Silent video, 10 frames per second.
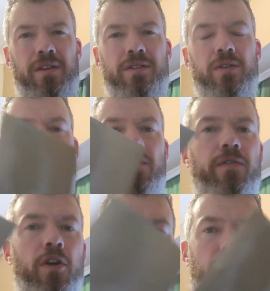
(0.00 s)
it's not going to
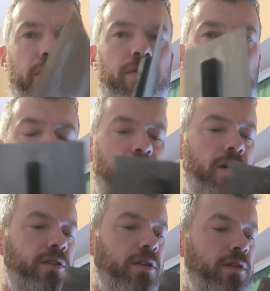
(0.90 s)
flow through the
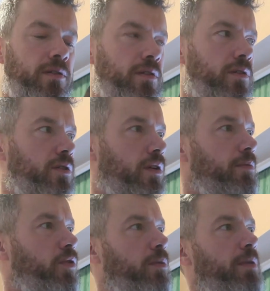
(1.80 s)
plaster, so
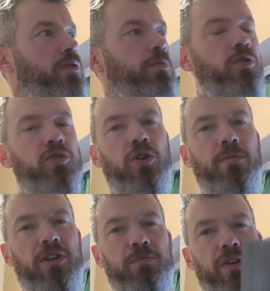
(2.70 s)
I'm not going to be able to put too
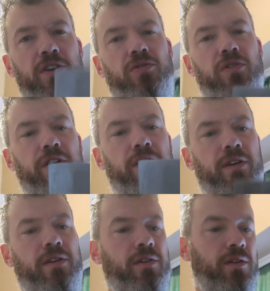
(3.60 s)
much pressure on it
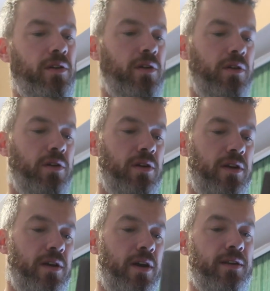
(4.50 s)

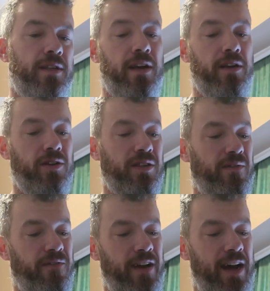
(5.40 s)
to get it nice
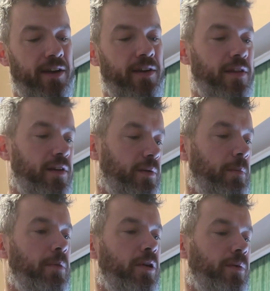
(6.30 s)
and flat, I don't
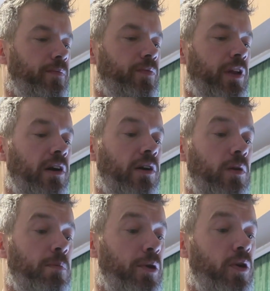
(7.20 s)
think. But
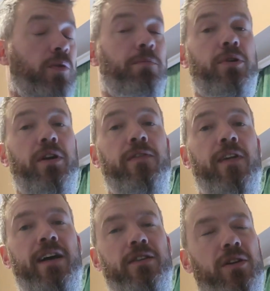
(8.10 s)
luckily we put it on pretty
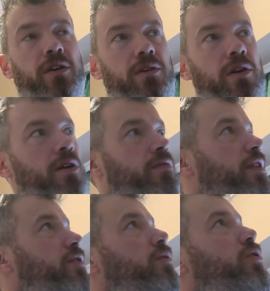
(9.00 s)
flat, so hopefully
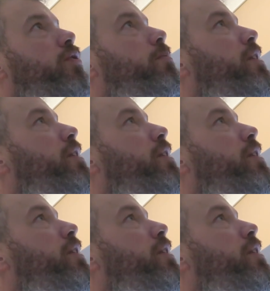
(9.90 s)
there's not too